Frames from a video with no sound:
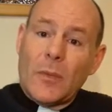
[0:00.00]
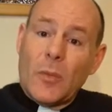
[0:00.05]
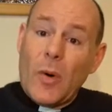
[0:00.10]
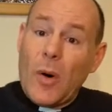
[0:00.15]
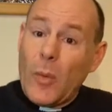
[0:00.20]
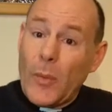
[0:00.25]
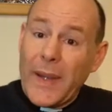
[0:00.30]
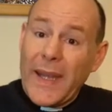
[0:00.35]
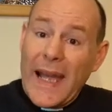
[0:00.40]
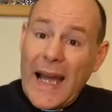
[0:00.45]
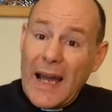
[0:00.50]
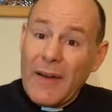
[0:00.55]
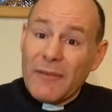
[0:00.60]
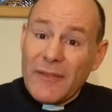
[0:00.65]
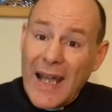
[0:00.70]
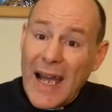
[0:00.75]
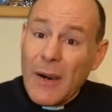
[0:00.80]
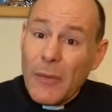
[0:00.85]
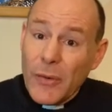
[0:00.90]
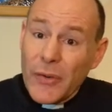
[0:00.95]
what we
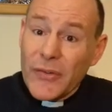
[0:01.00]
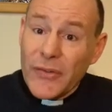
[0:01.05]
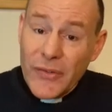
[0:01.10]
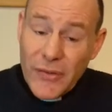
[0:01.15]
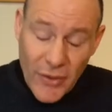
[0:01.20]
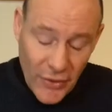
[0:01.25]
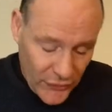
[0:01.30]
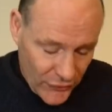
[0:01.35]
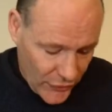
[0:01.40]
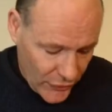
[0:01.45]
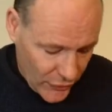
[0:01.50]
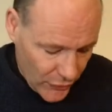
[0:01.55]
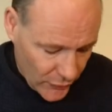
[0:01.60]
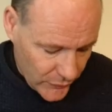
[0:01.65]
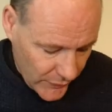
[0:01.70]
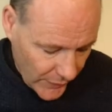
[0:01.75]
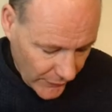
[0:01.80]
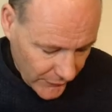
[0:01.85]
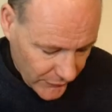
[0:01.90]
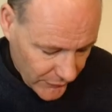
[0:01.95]
have now as the New
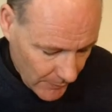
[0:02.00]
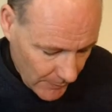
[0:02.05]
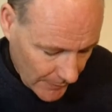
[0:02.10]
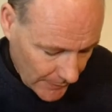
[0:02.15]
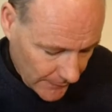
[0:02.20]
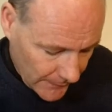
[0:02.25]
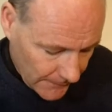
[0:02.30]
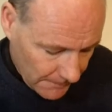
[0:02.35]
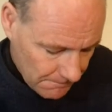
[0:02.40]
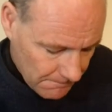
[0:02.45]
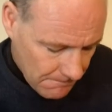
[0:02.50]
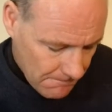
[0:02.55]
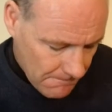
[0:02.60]
Testament.